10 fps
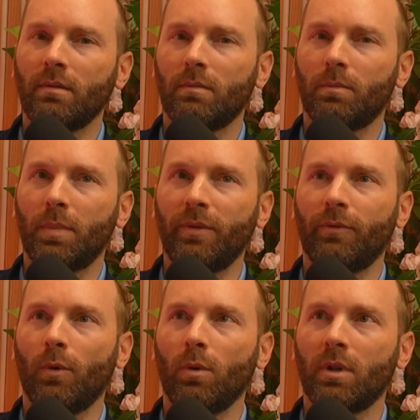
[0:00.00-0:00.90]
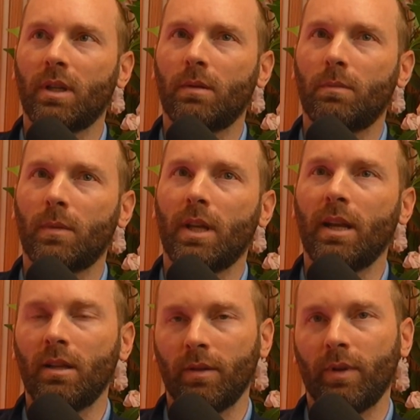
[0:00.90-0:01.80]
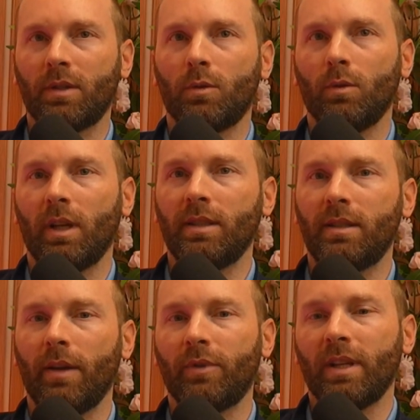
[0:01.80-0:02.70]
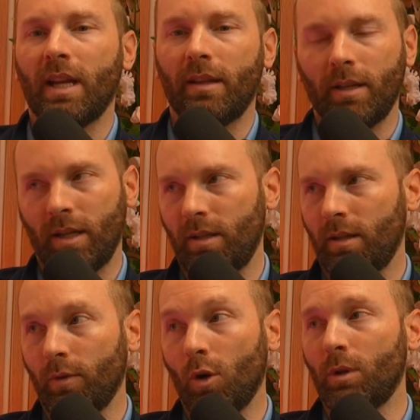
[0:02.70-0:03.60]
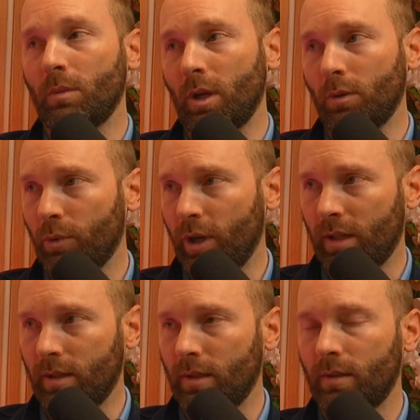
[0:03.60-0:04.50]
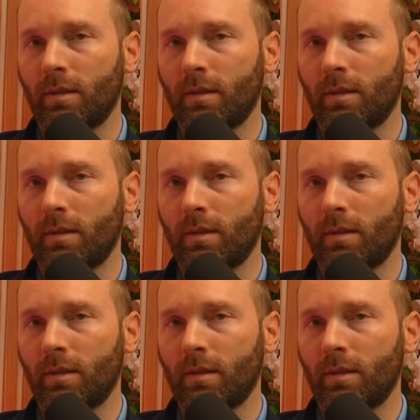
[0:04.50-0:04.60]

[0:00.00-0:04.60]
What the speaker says: before getting to vet school, I definitely had that idea of owning my own practice.